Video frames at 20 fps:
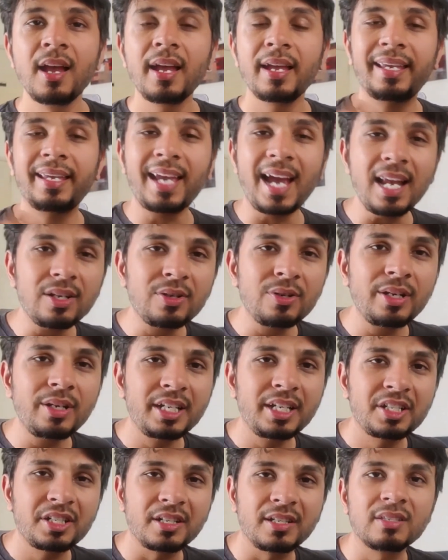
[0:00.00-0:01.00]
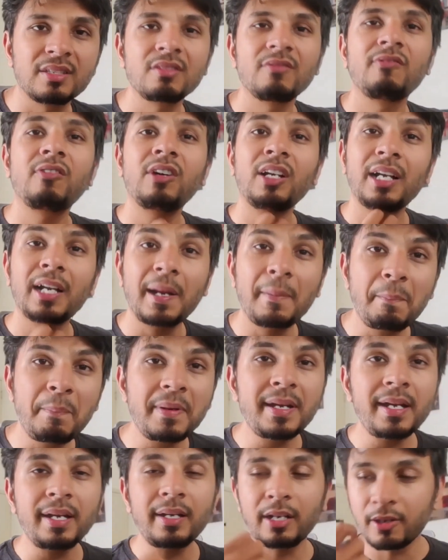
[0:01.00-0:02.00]
Calculations were
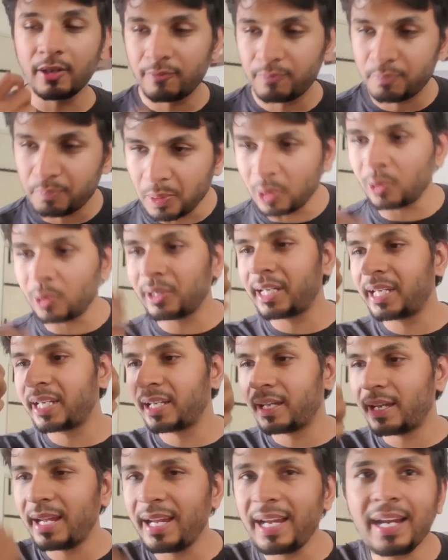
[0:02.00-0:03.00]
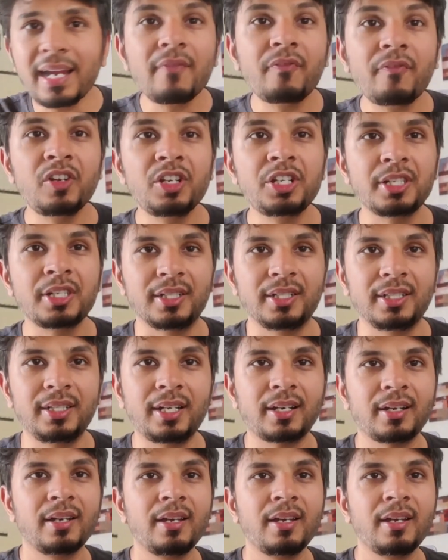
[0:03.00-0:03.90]
repetitive, boring, inefficient.